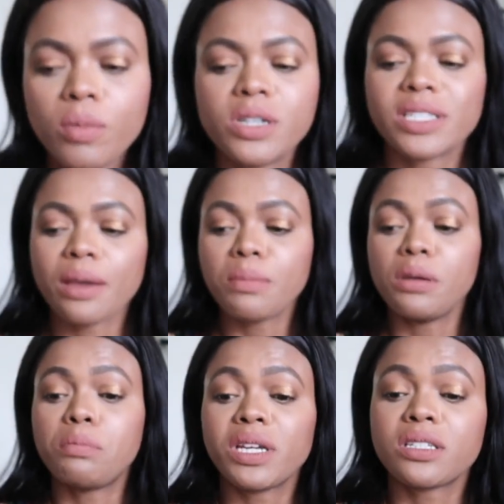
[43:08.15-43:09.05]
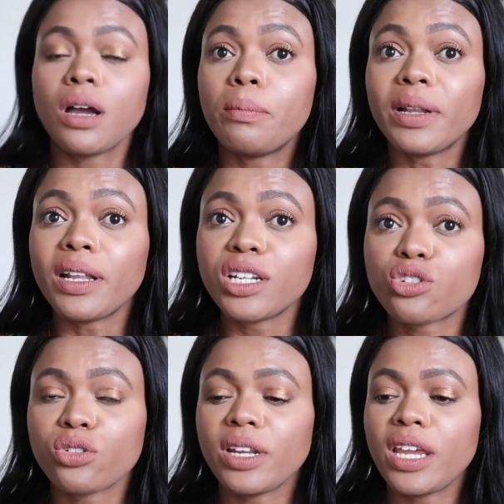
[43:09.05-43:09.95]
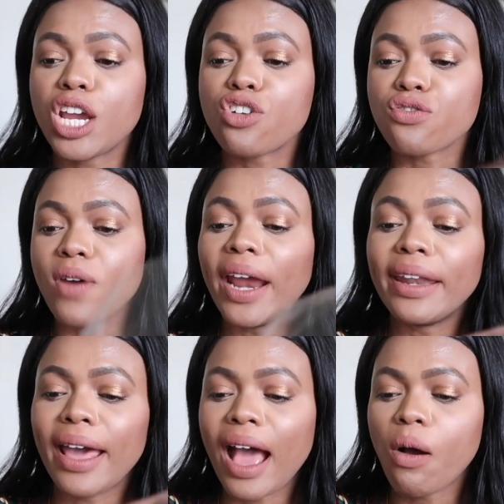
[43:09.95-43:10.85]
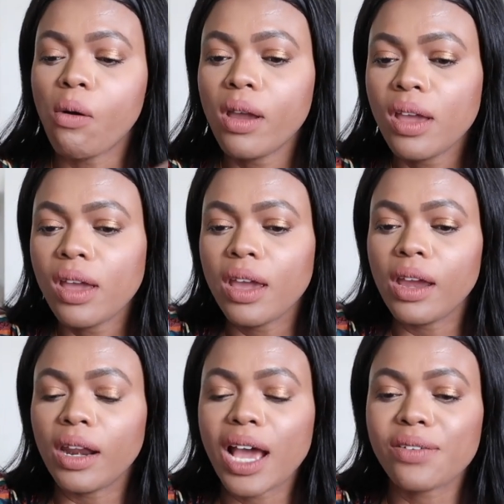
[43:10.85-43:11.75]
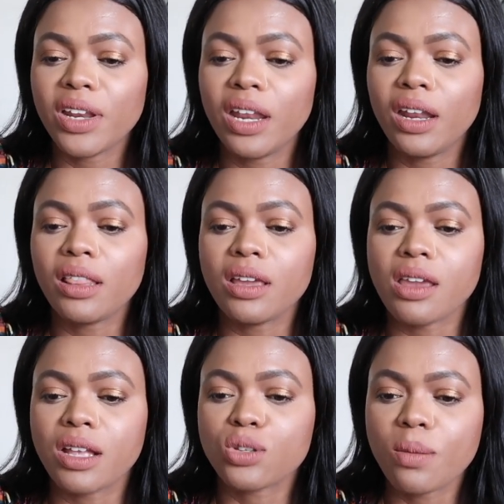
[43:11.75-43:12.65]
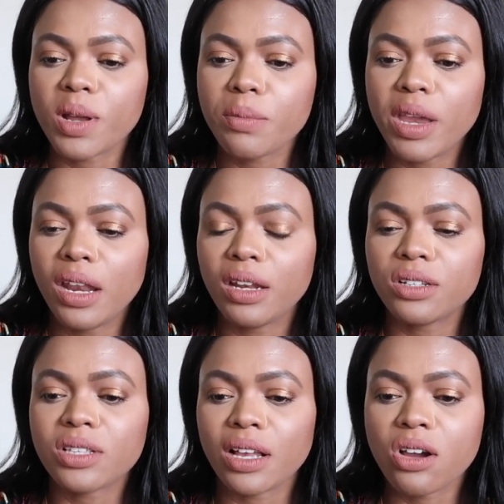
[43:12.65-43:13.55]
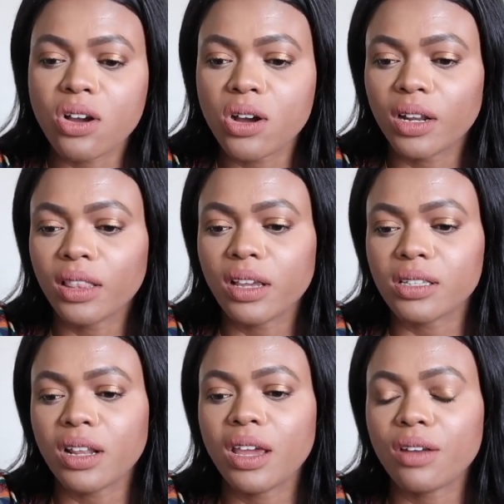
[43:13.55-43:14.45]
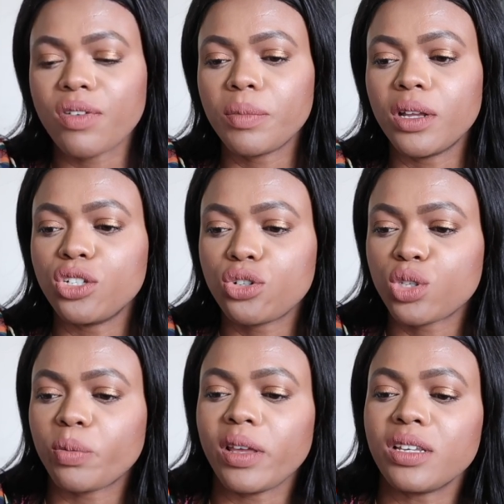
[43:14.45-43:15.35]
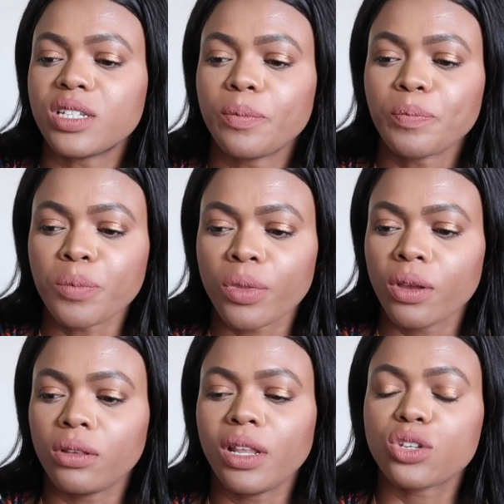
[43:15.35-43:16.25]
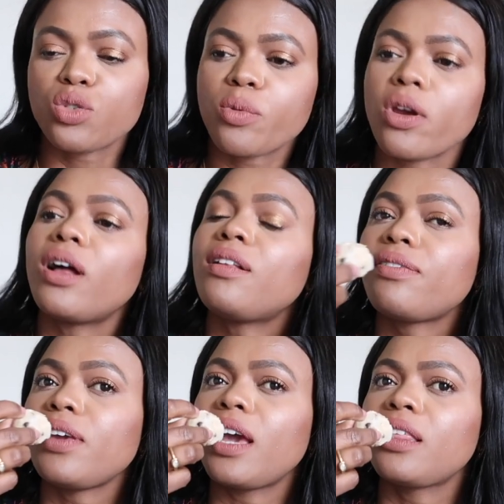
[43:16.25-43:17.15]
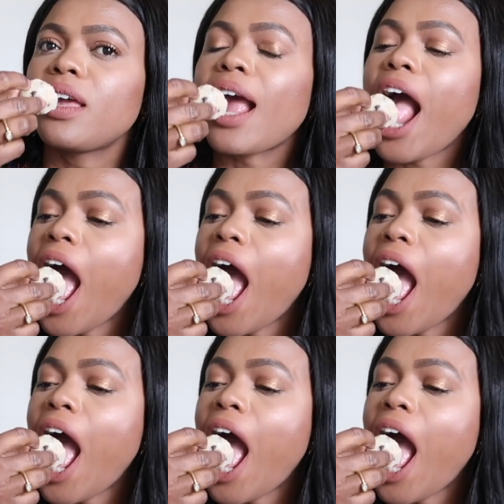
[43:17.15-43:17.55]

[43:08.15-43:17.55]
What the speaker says: because I'm being picked up literally right now, and I haven't eaten anything yet. So I'm gonna be eating these like coconut things that I get from the juice place. They're like super healthy, I think.